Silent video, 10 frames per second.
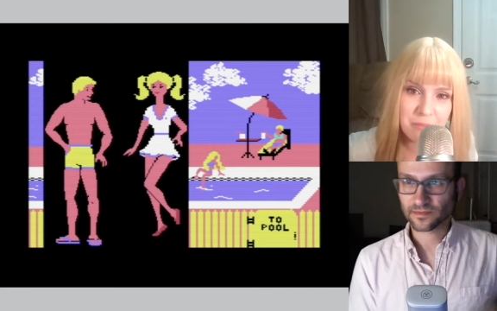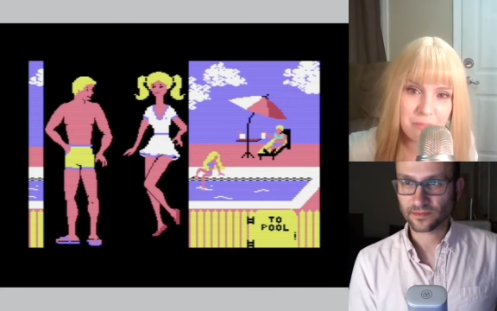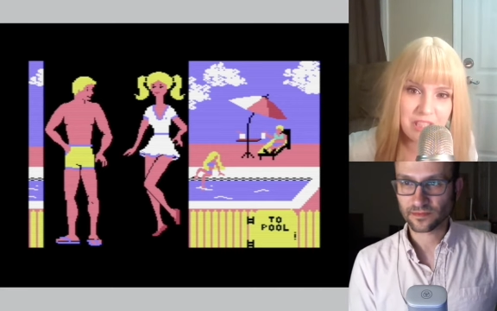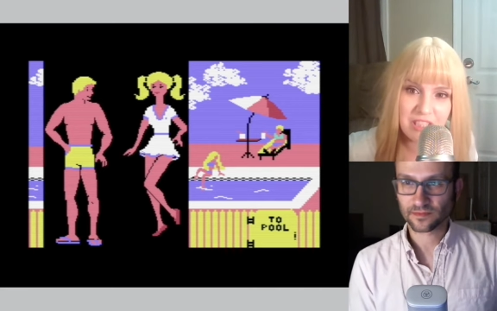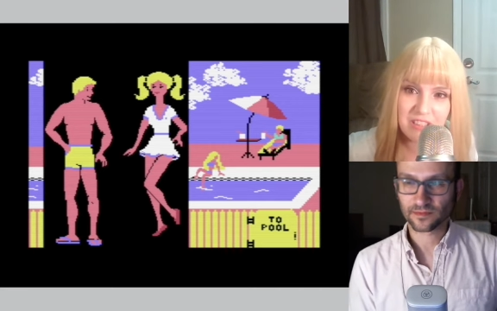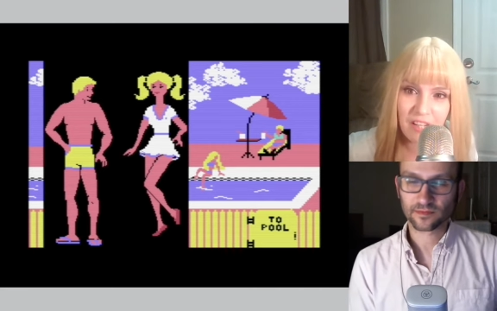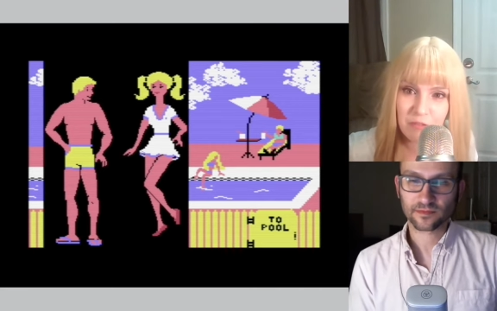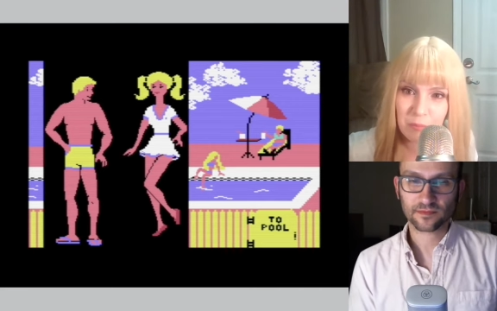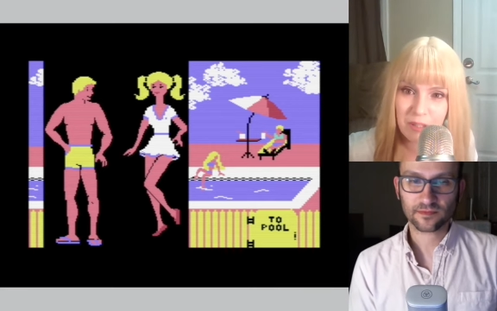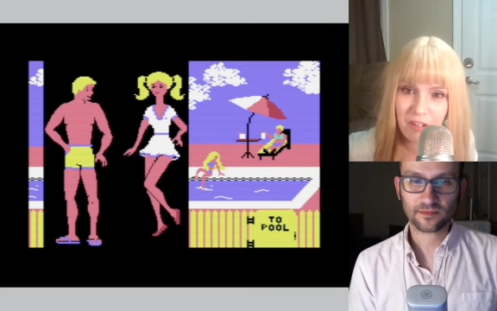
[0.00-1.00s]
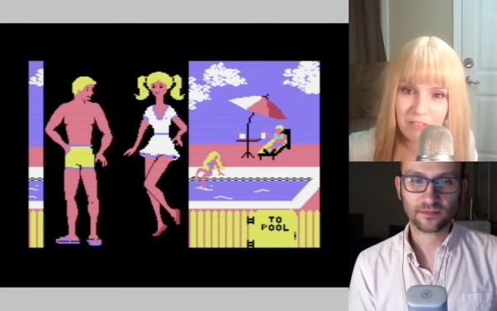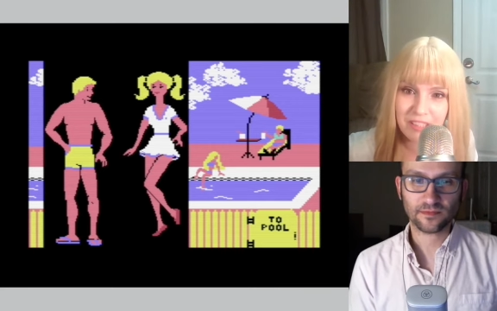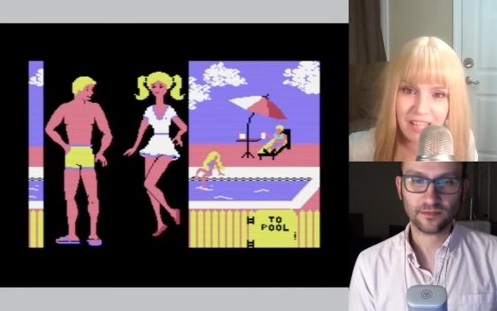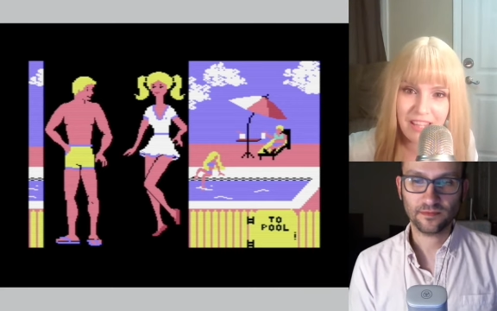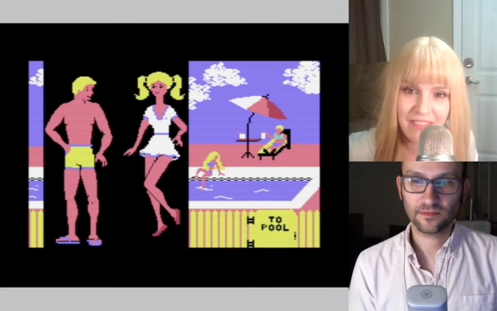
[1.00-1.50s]
Speaker 1: beach, after we already
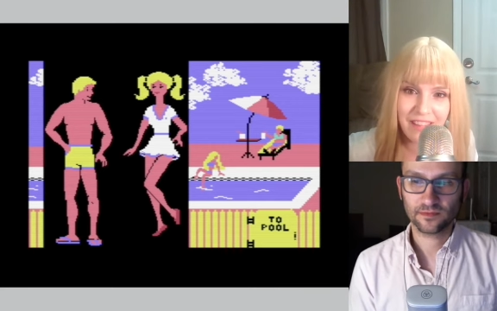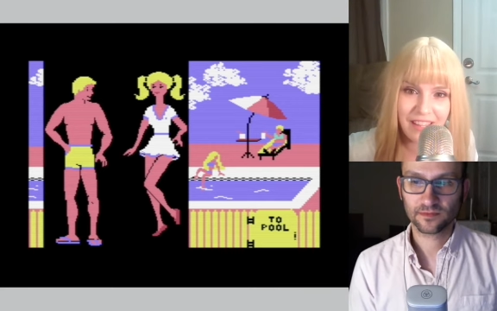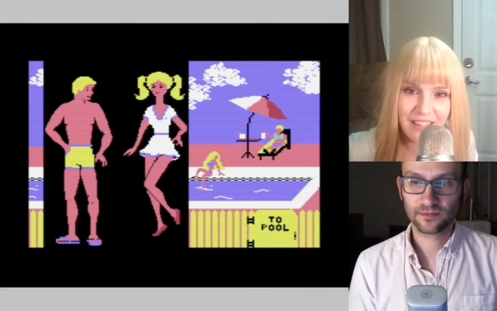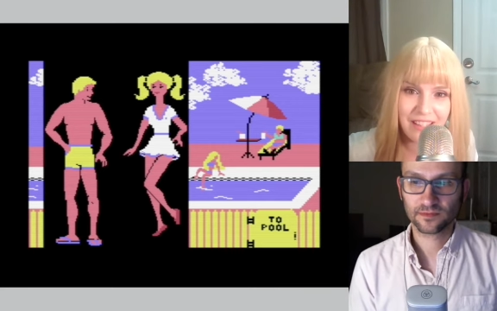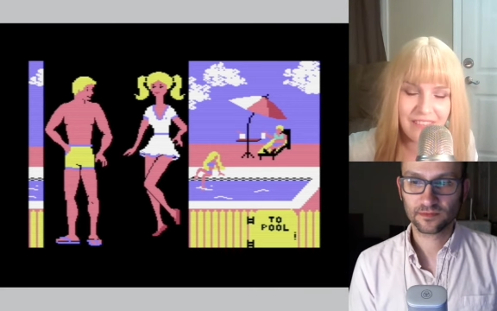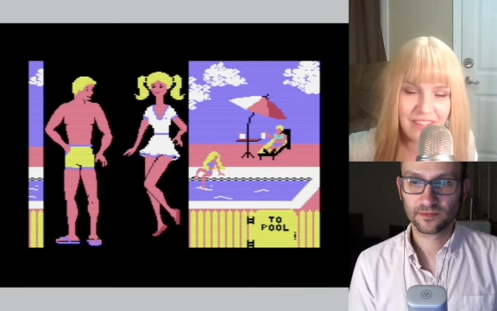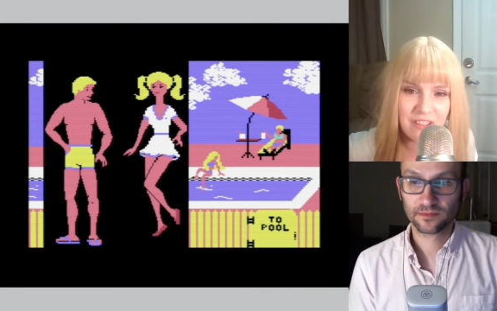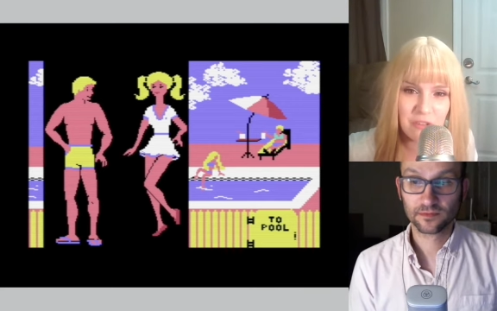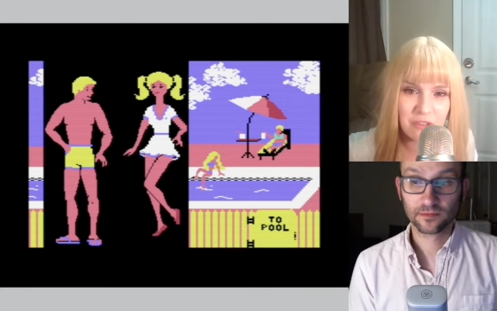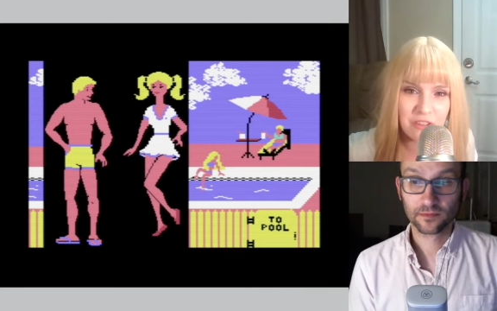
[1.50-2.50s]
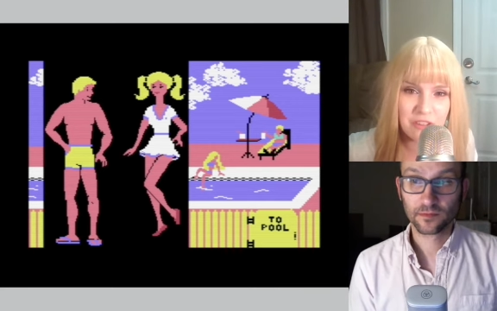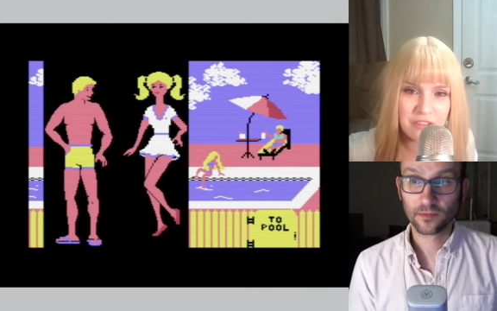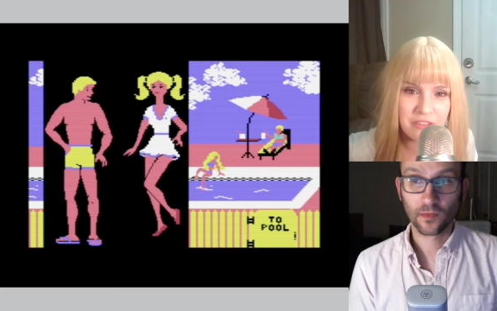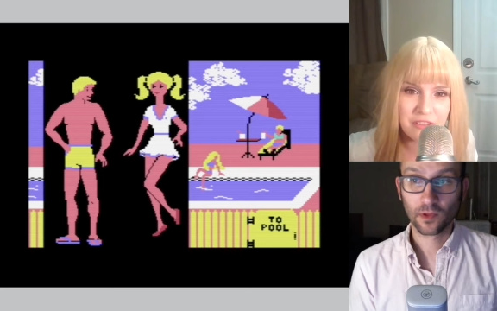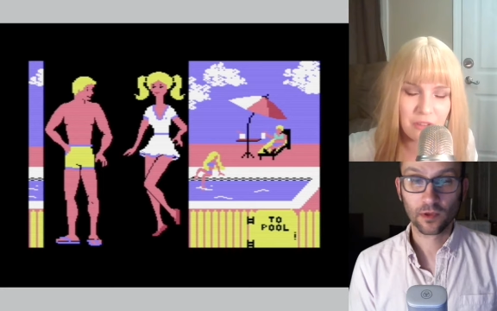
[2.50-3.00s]
had that, and then told us
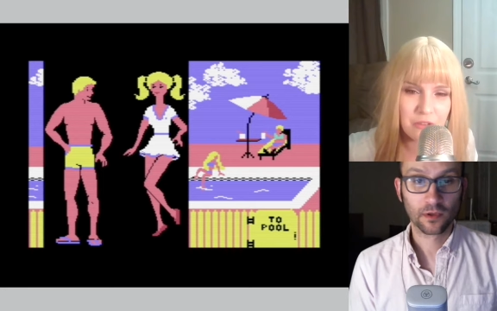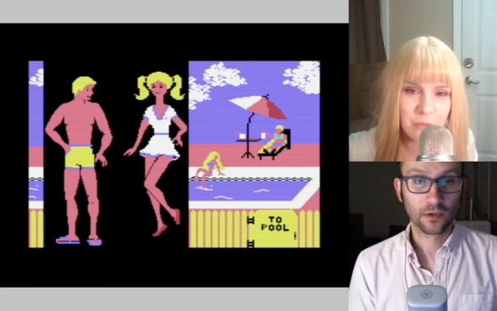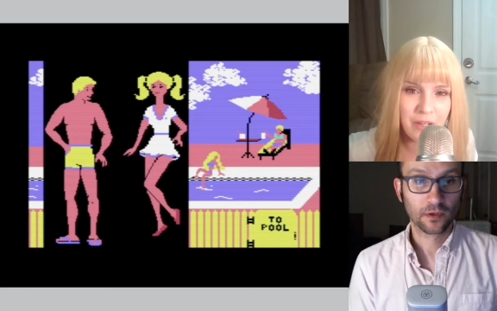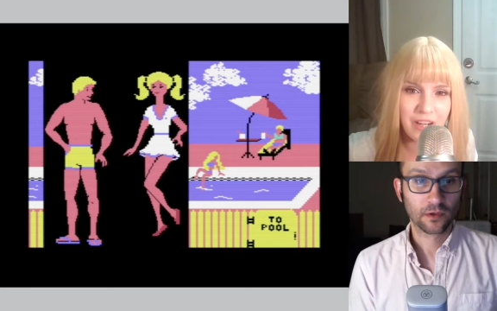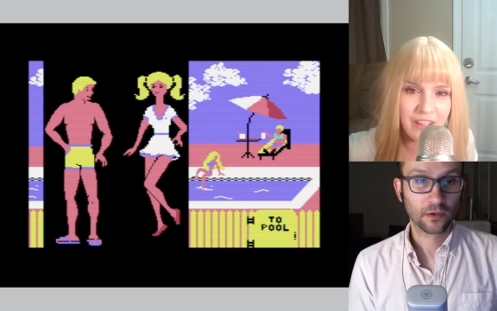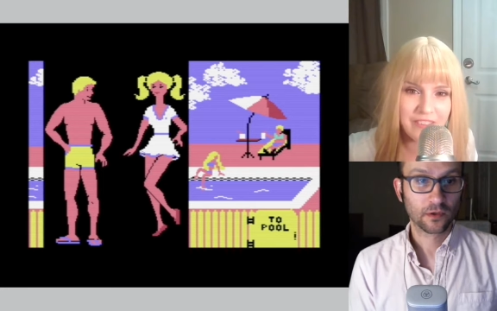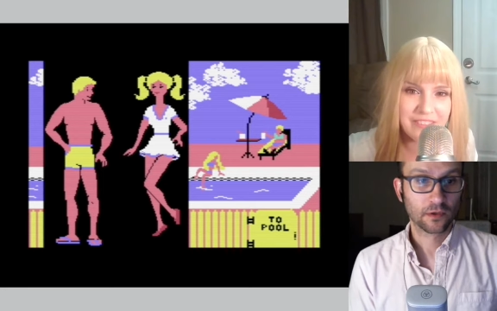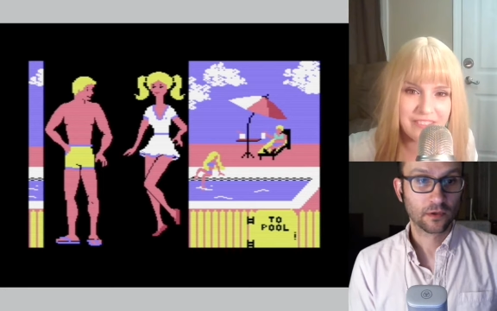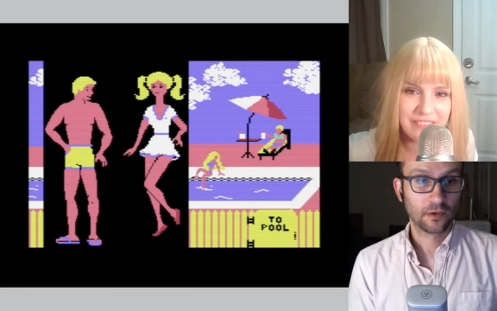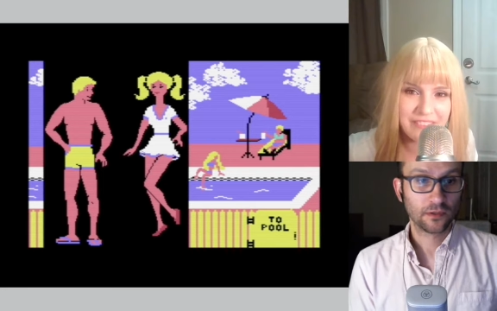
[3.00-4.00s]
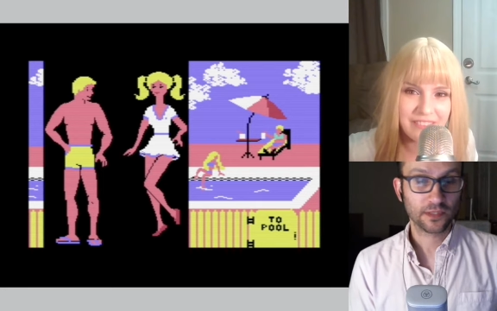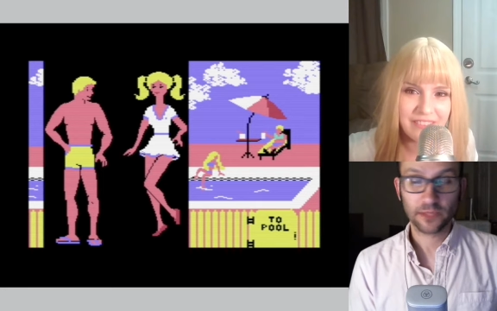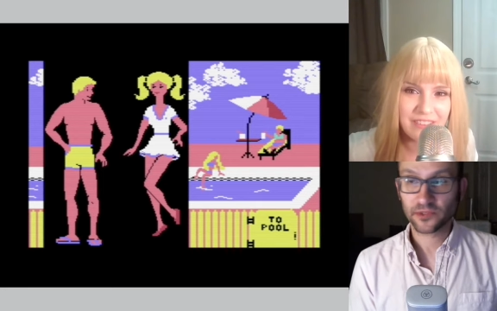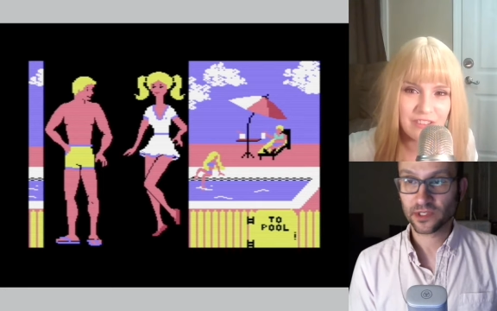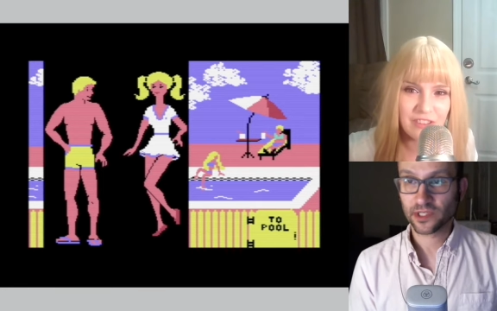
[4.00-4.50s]
to go somewhere else?
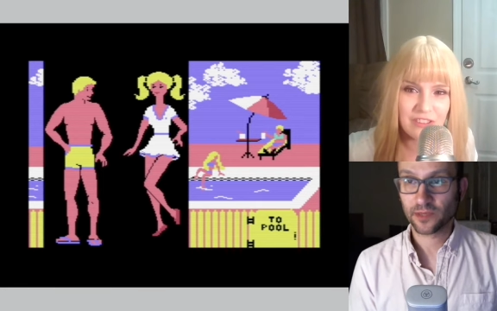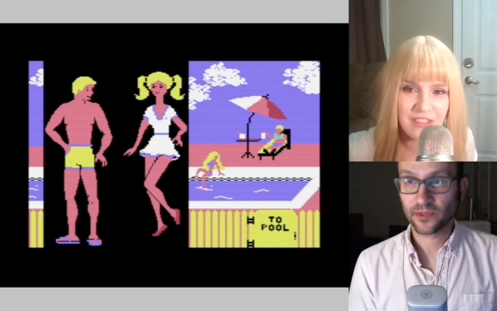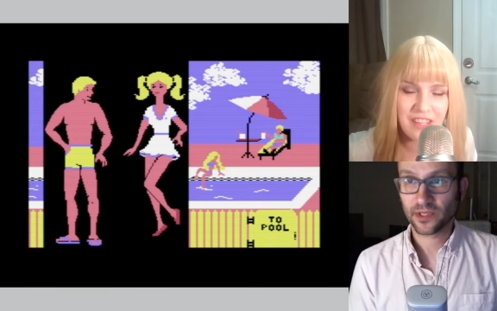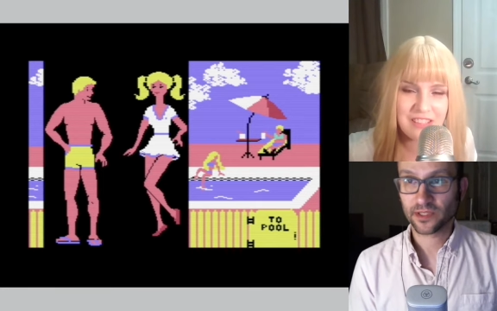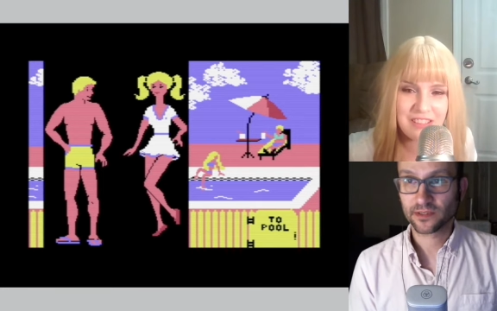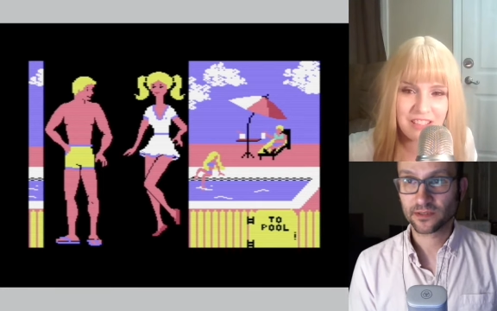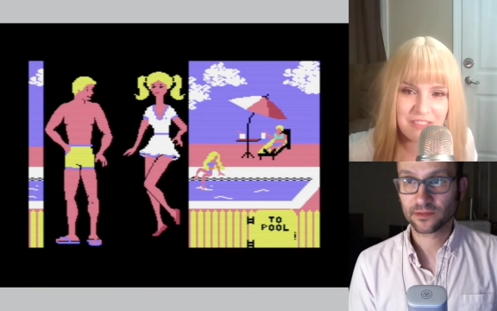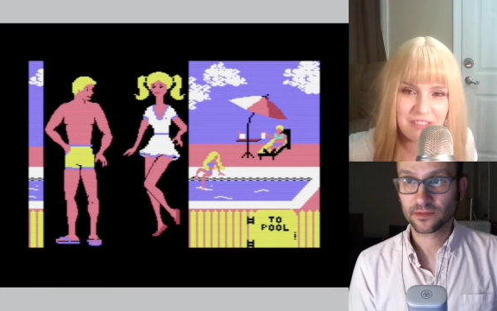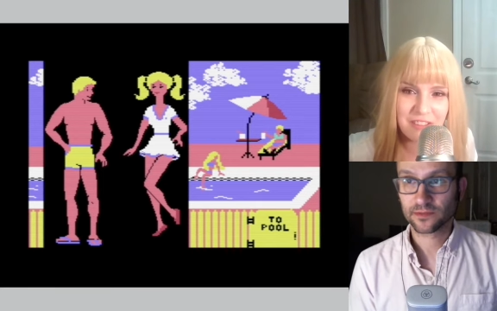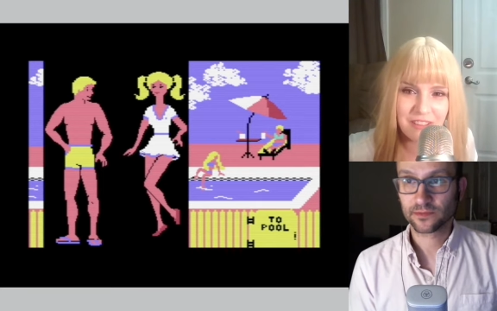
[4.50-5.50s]
Speaker 2: This game's just really to complex.
Speaker 1: then take us.